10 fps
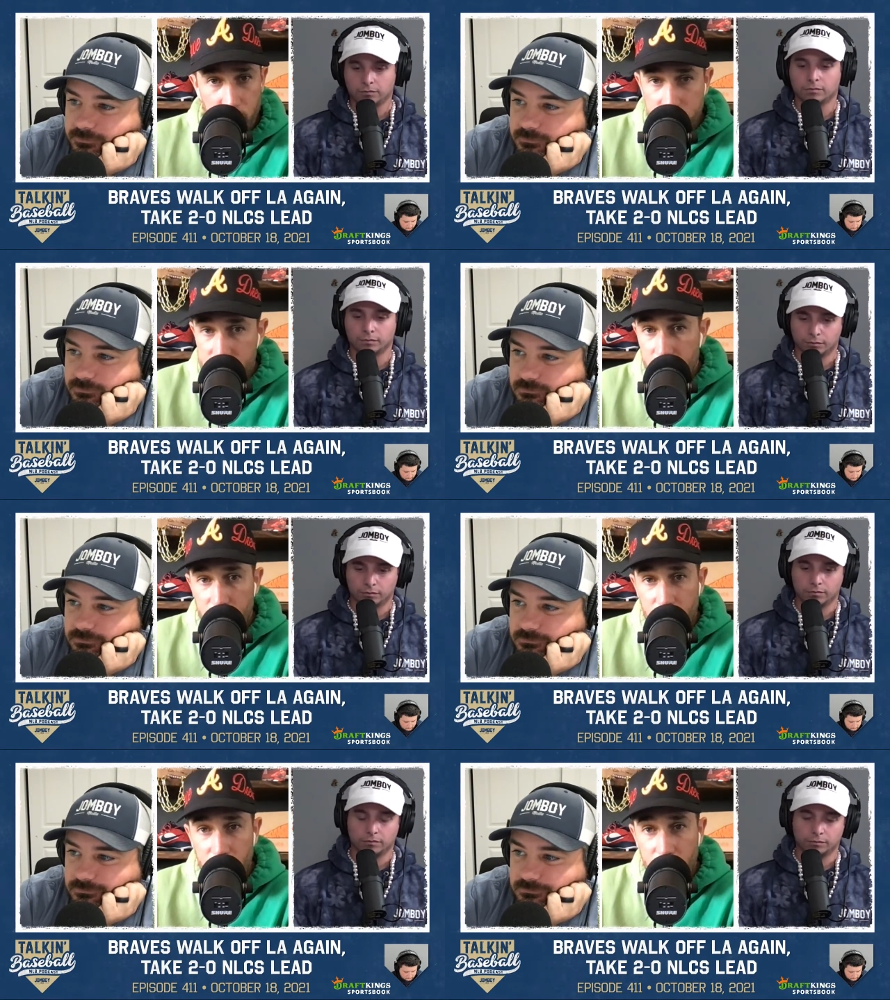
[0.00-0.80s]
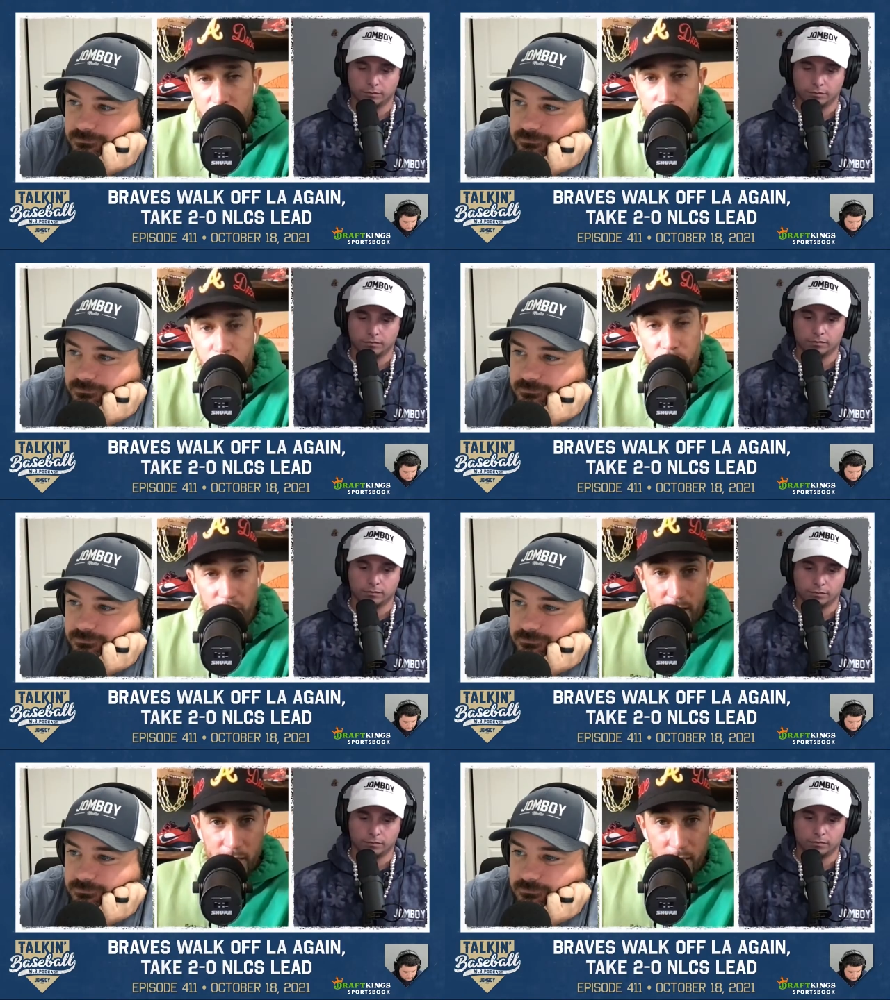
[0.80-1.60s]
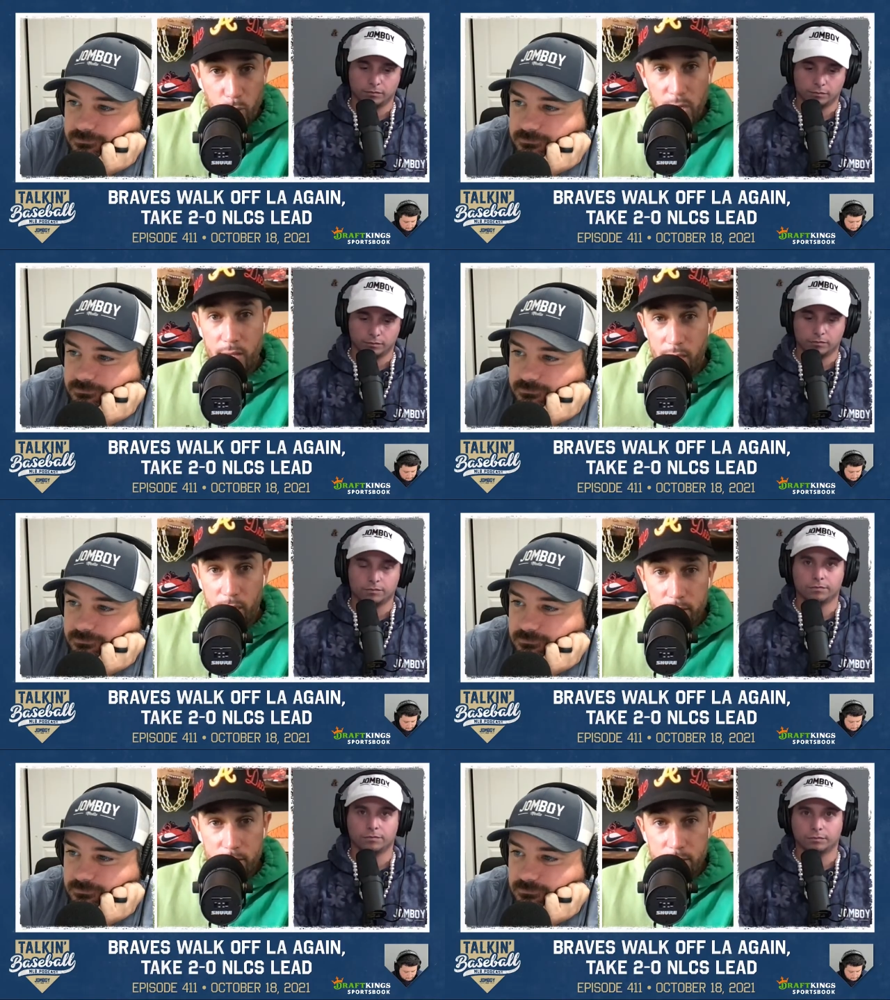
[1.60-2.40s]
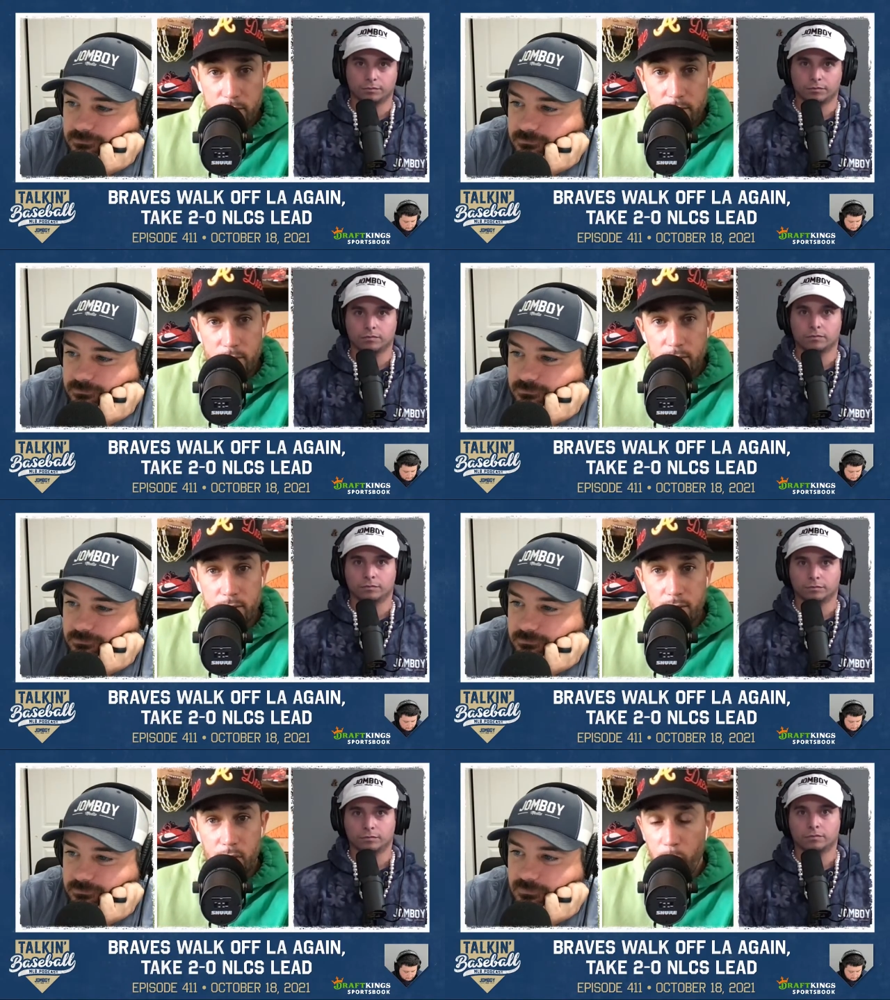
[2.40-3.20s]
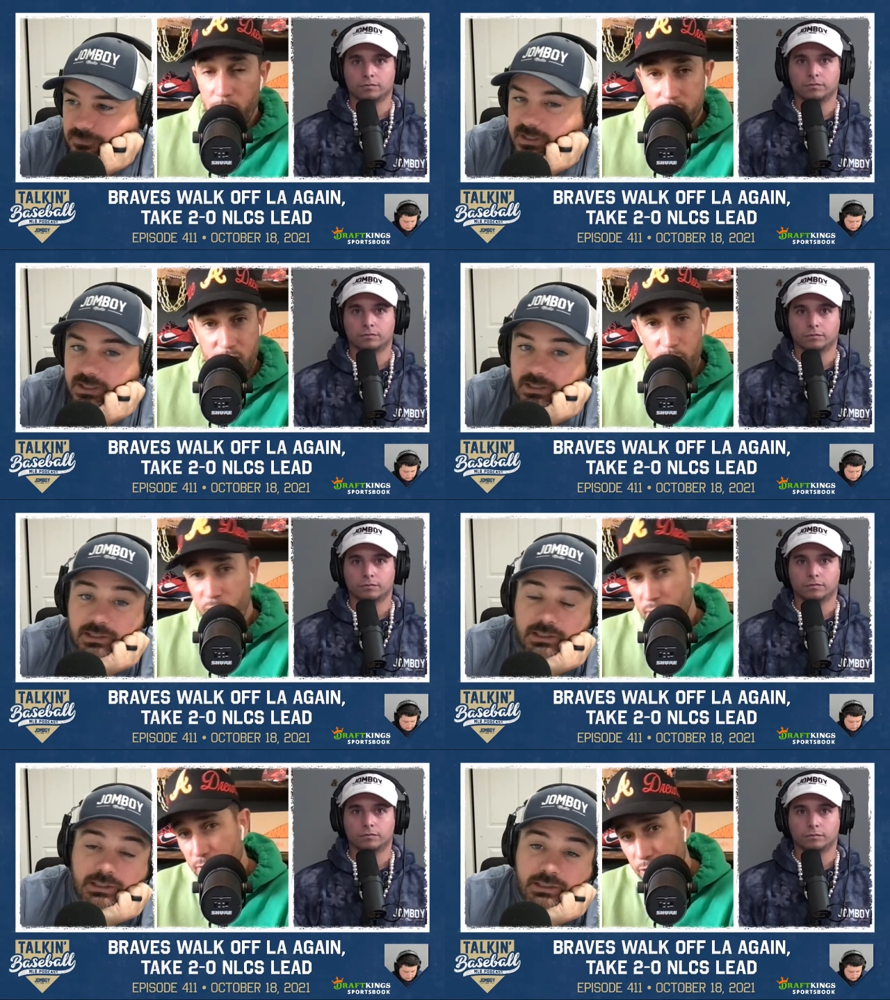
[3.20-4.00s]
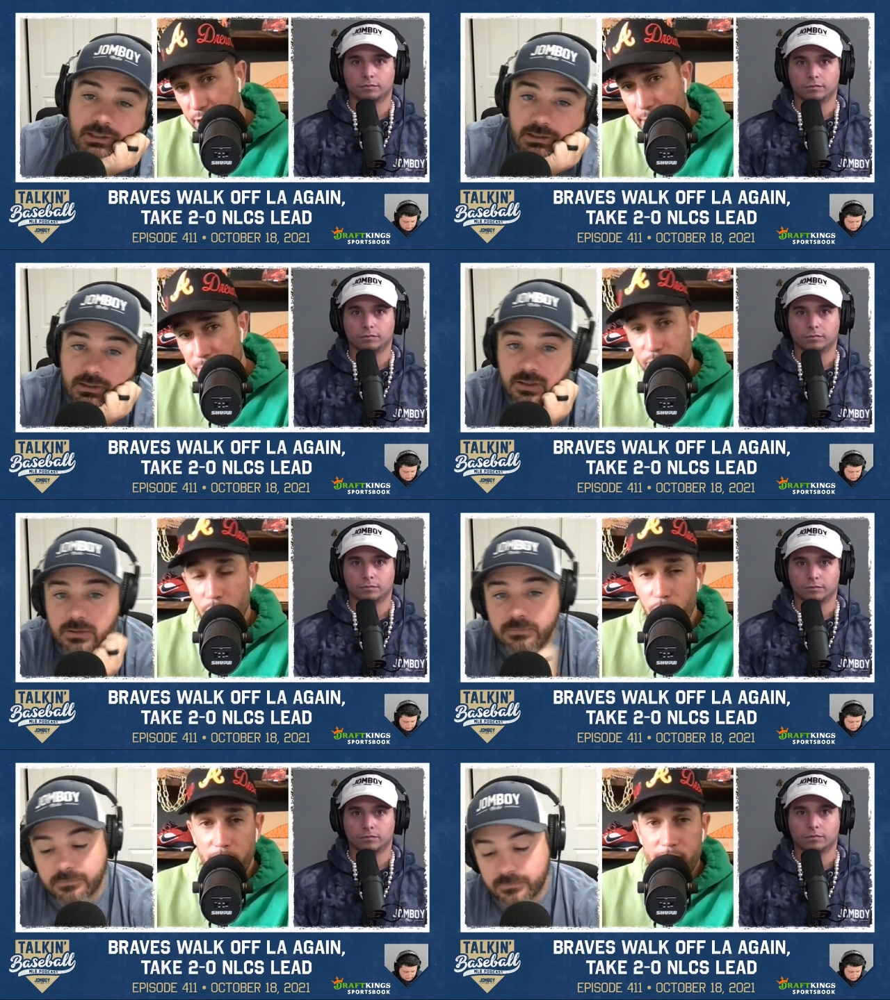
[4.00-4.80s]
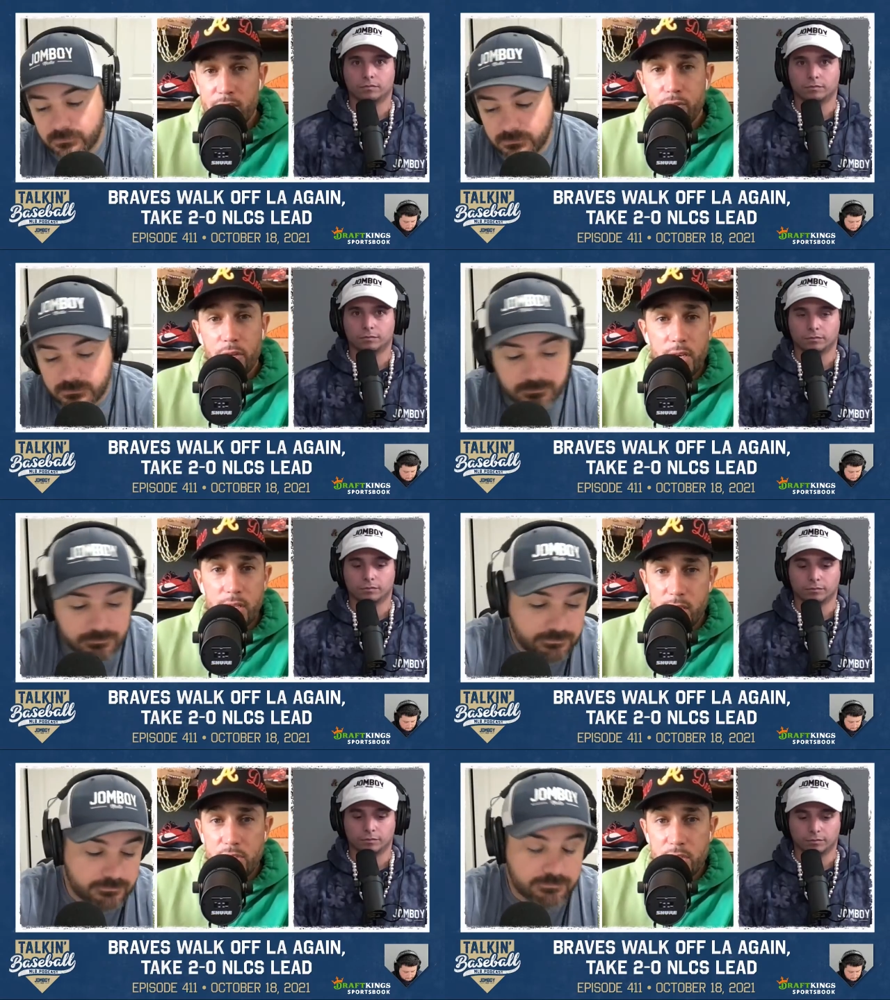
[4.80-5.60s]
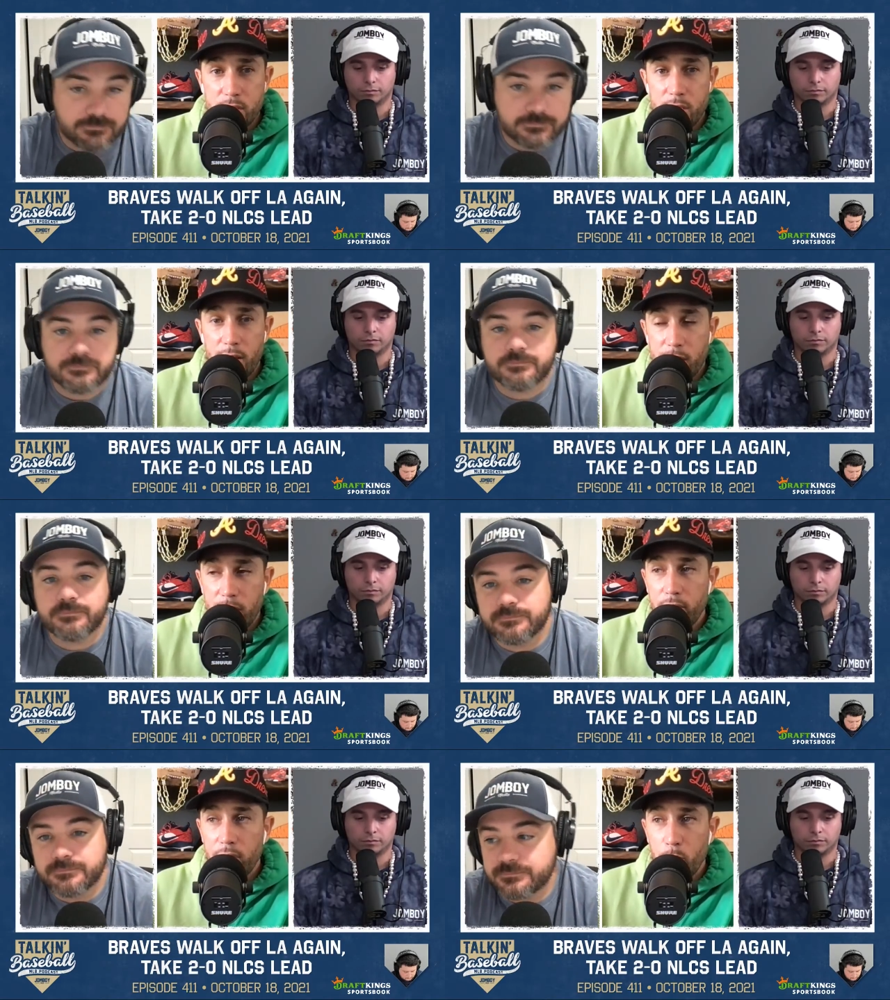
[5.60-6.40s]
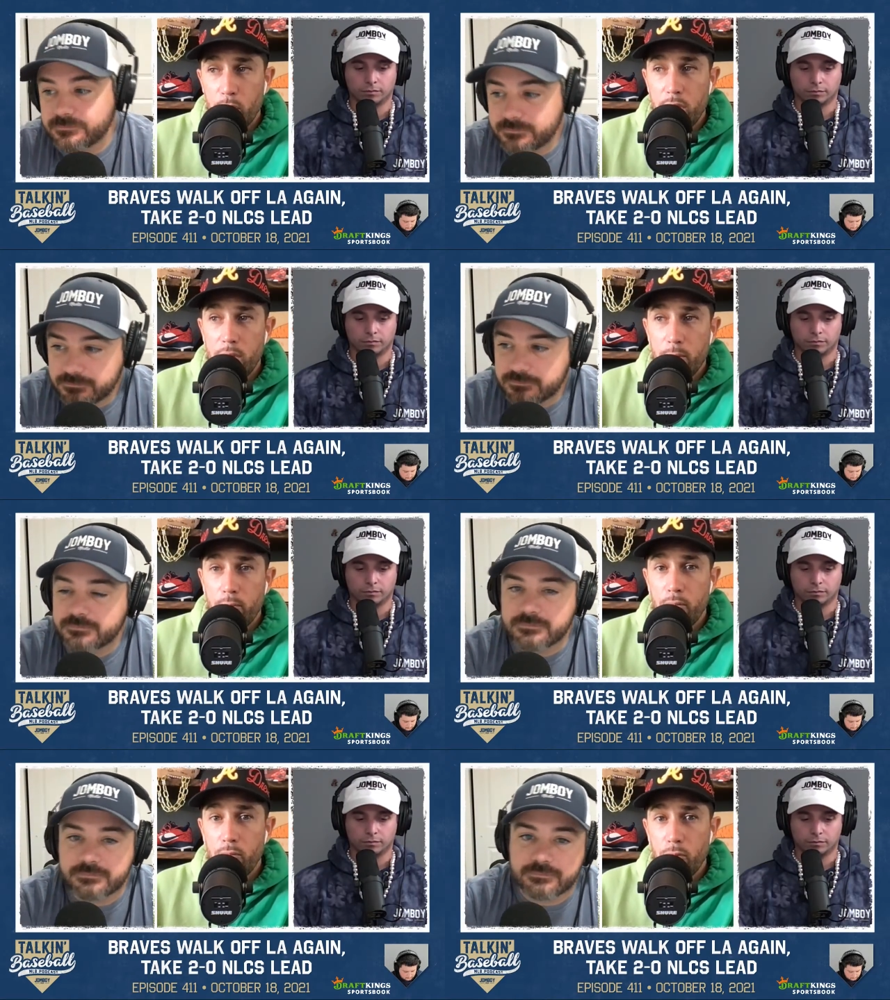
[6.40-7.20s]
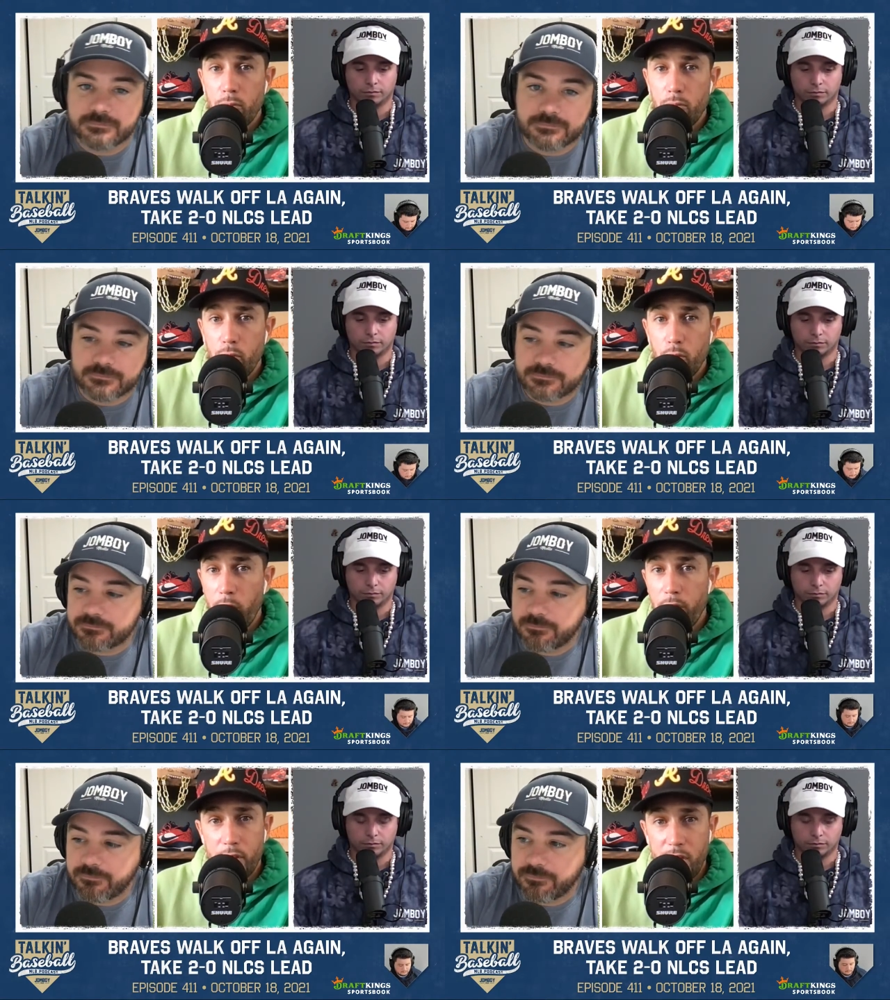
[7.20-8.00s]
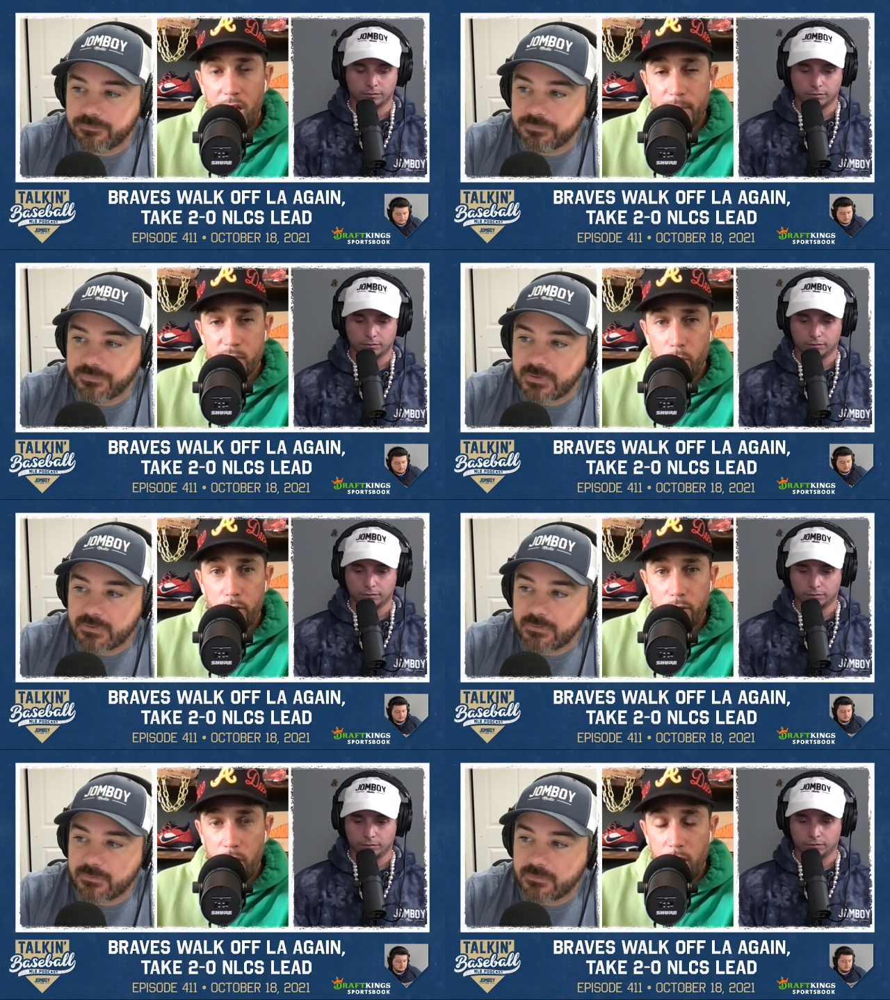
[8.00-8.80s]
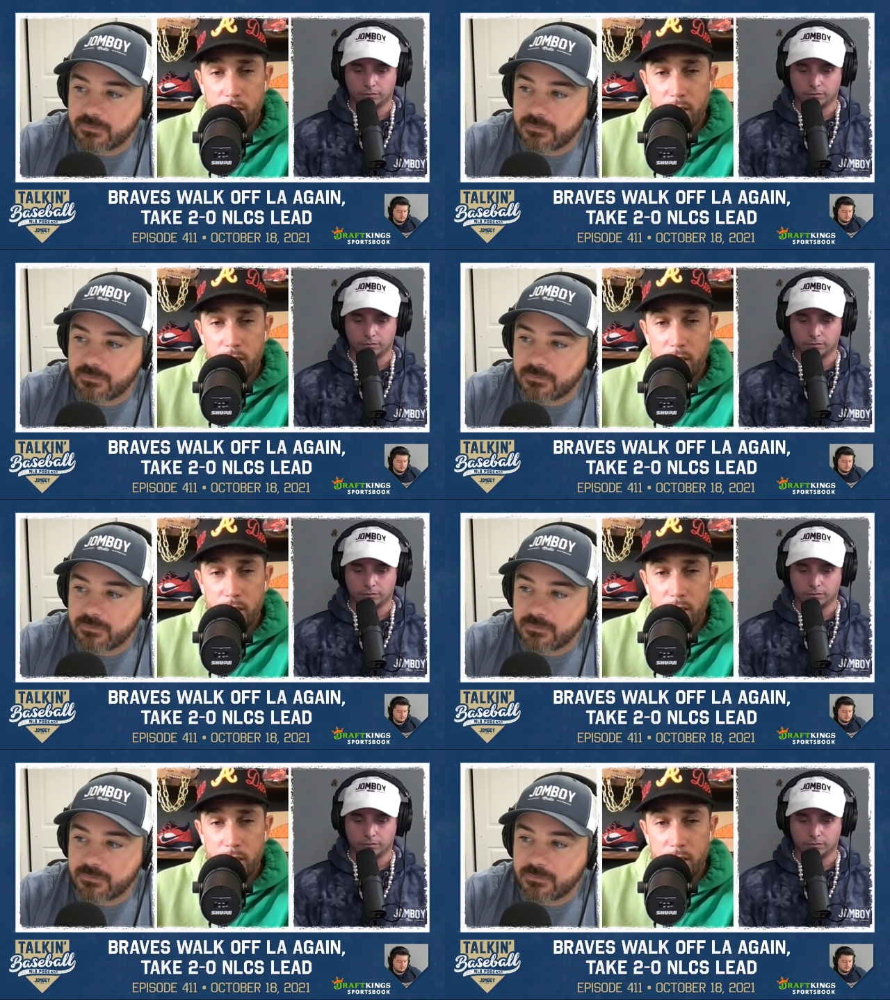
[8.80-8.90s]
Speaker 1: the pen. Is he going to like? Is Pivetta going to be in there? Are we going to save Pivetta for Game Four? Like these are all the decisions that I think are going to be where the game is won or